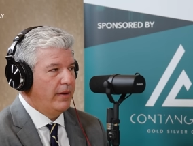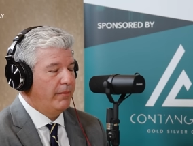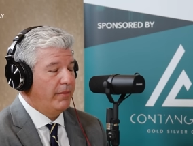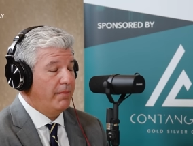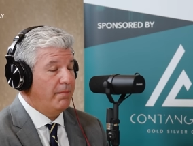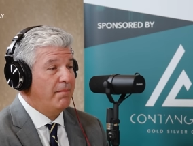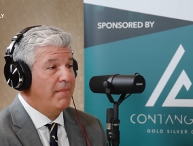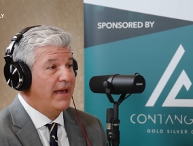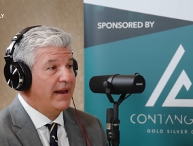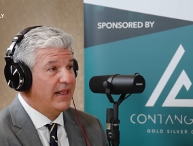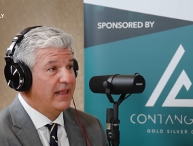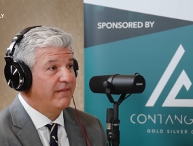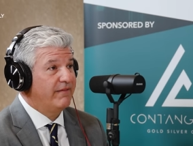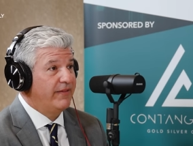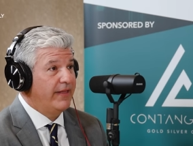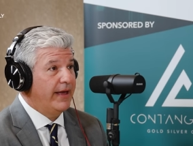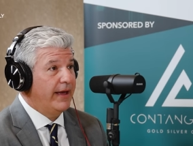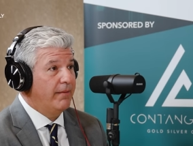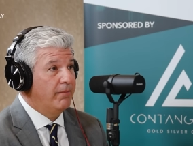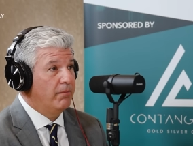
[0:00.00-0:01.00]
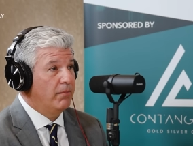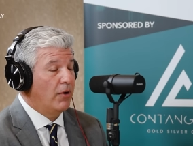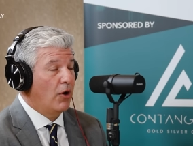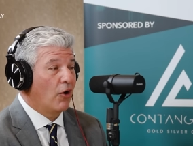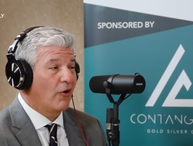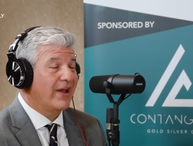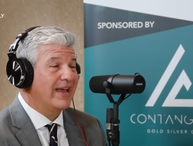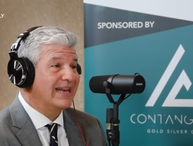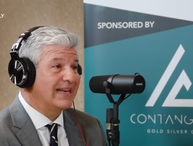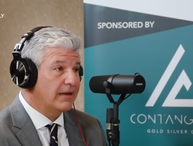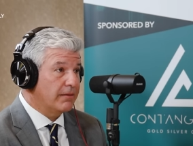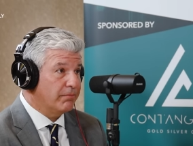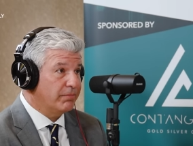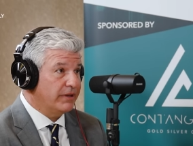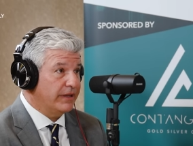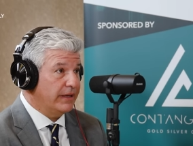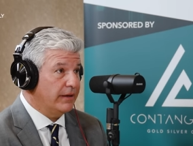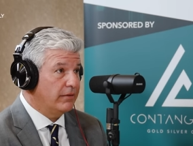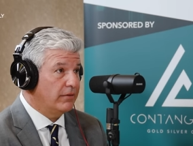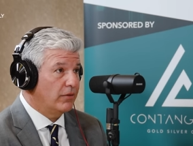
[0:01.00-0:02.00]
but many of them are
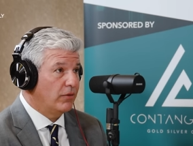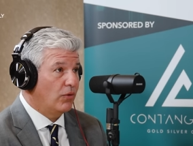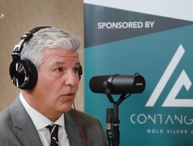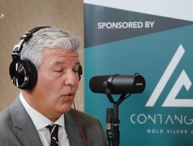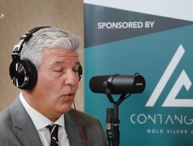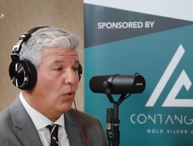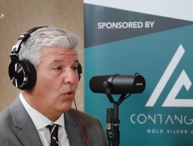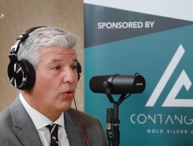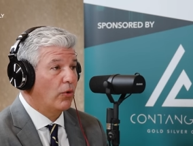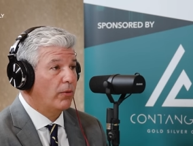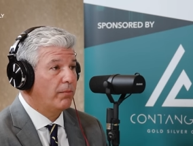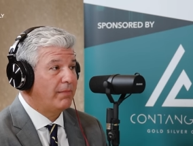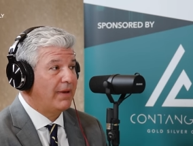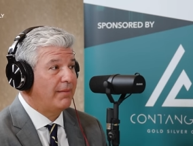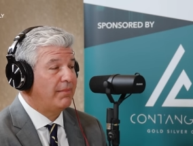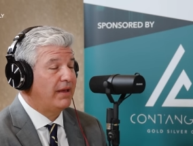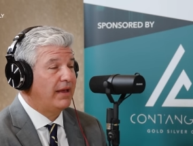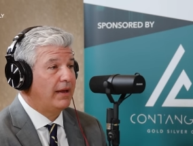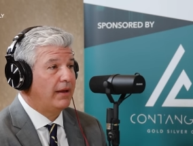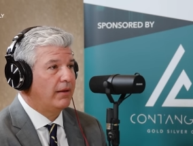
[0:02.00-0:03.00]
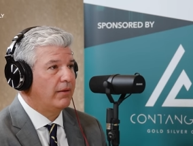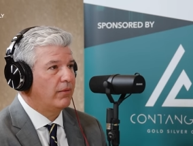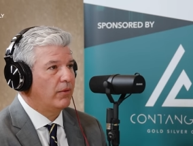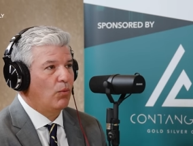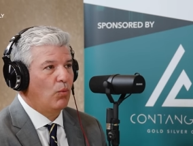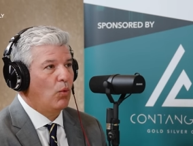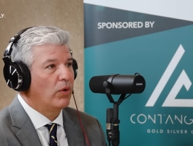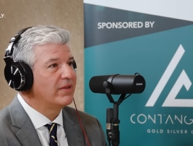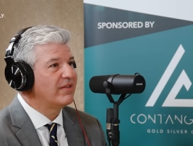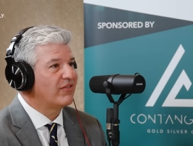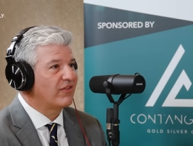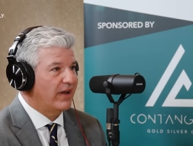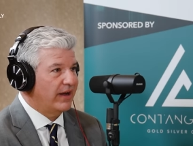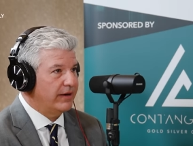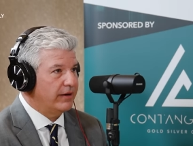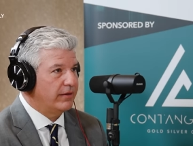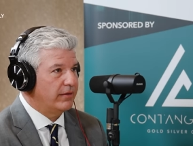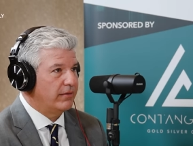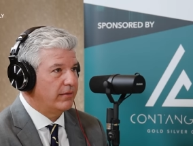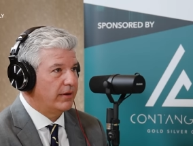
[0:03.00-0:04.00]
incomplete or maybe
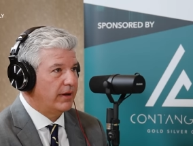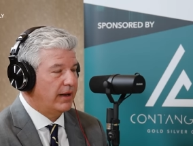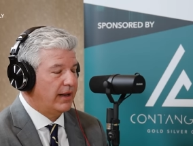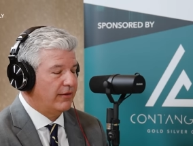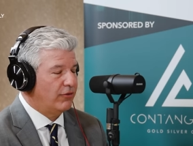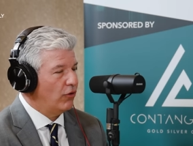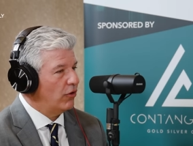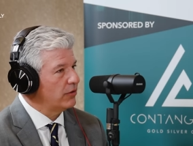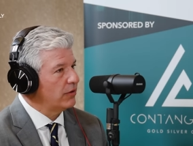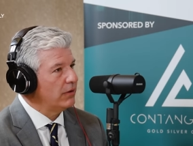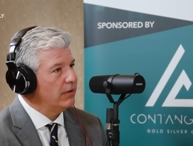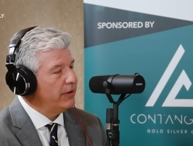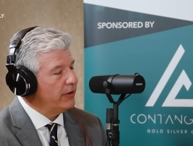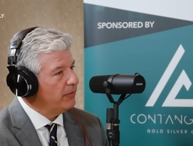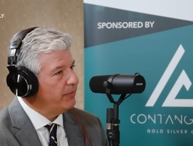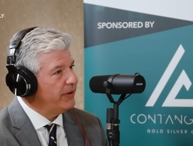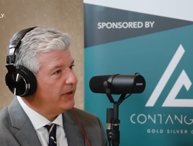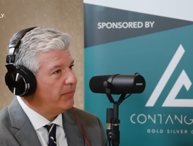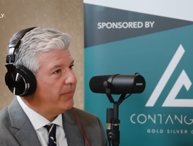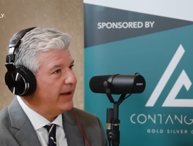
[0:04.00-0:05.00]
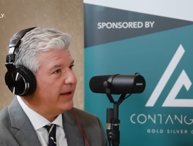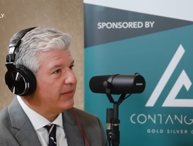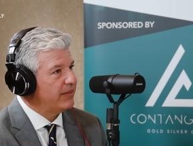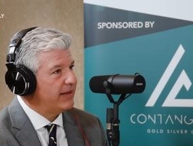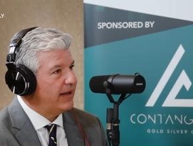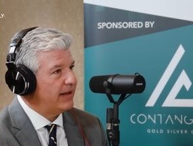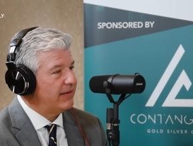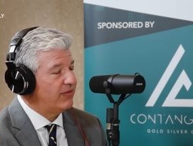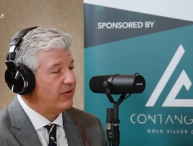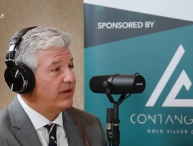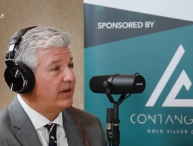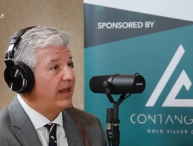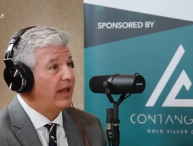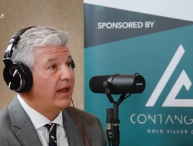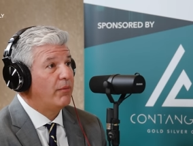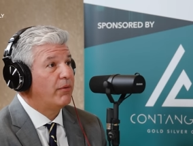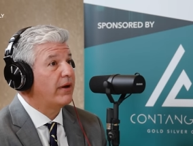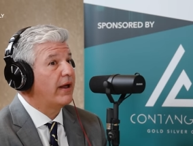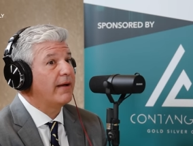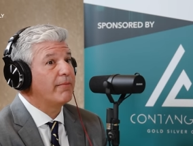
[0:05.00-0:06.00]
one-sided. And I talked a little bit about that
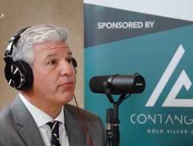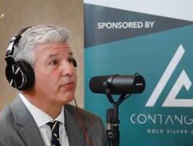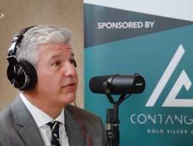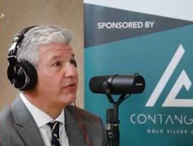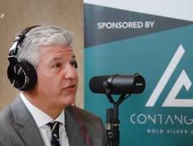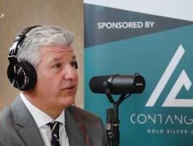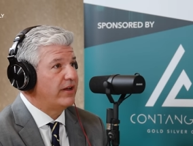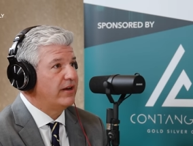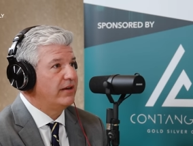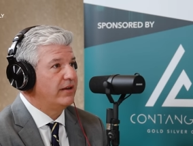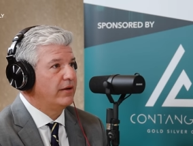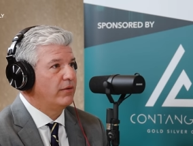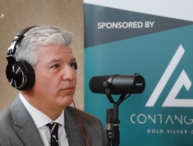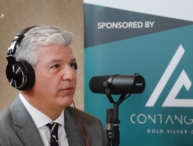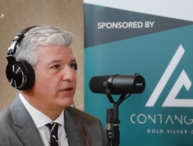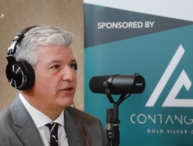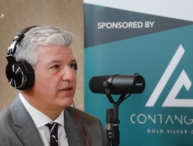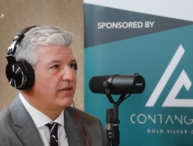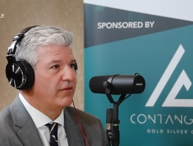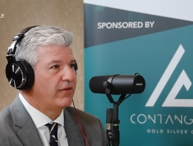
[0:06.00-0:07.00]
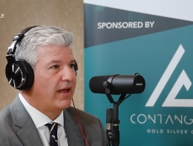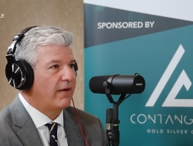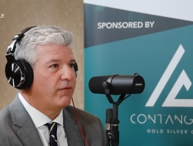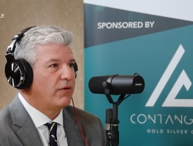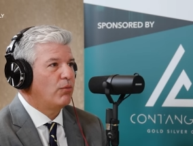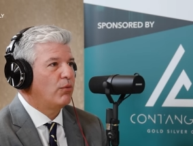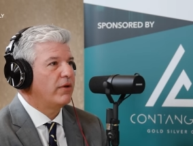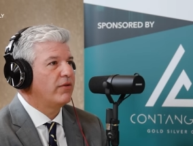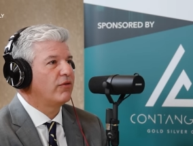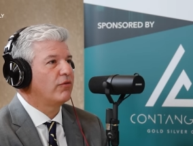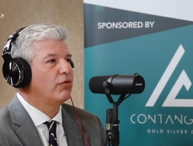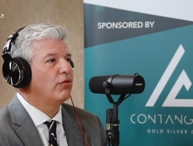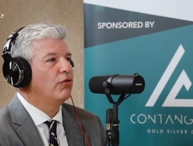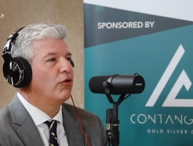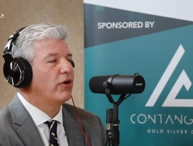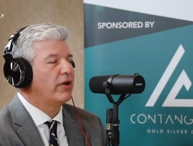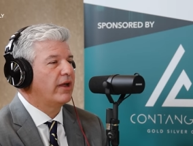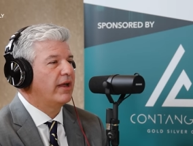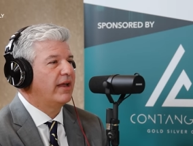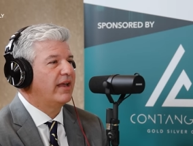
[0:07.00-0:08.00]
today when I presented, which is everyone's
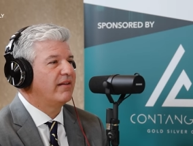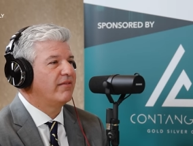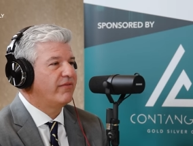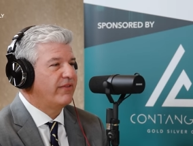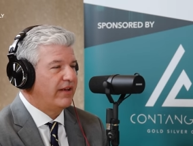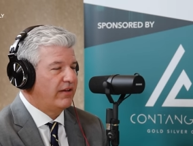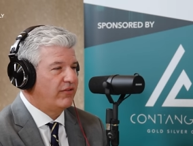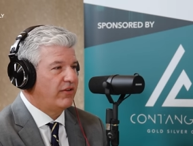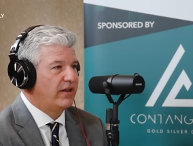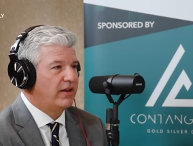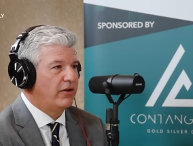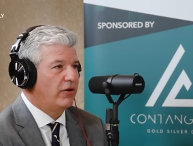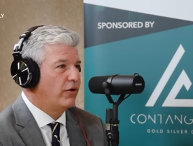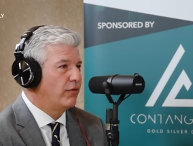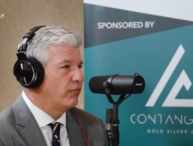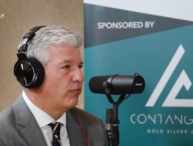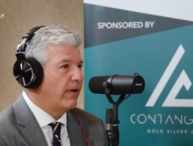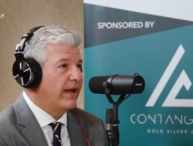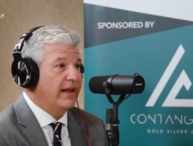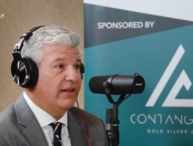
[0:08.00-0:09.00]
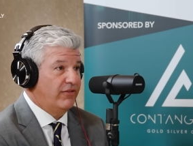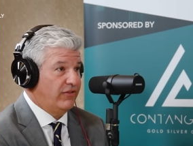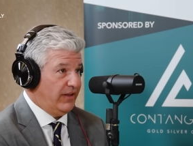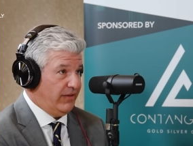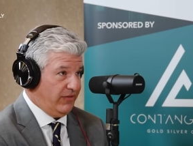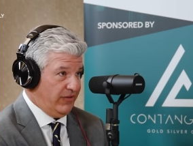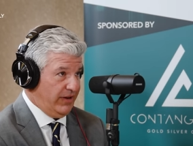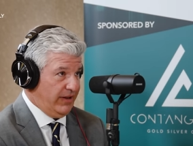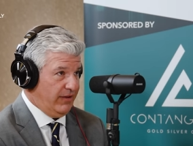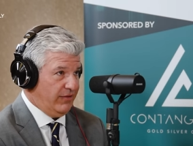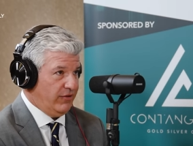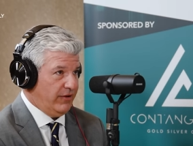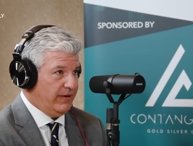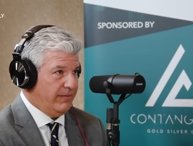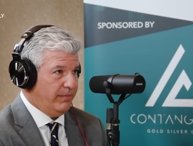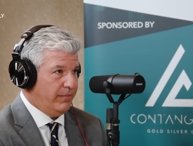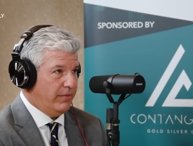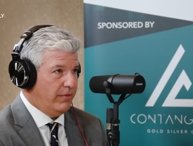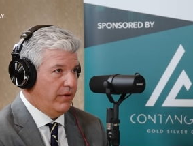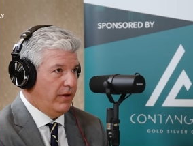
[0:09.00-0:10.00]
looking and fixated on rates as an
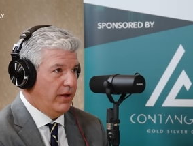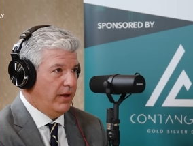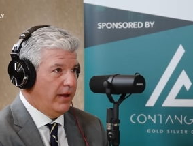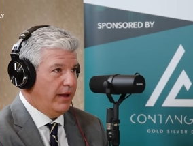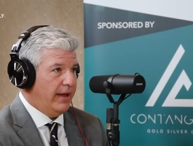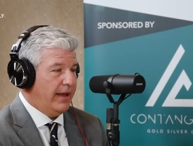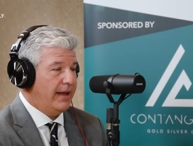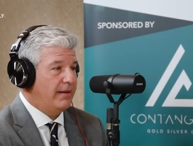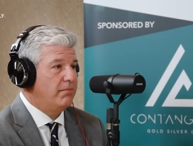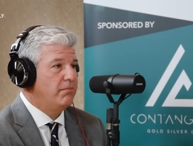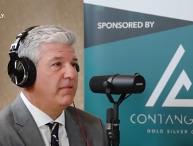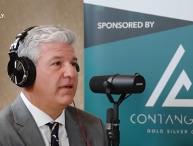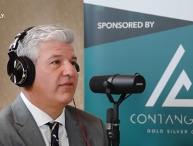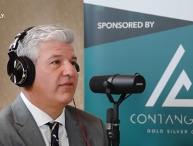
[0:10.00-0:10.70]
example and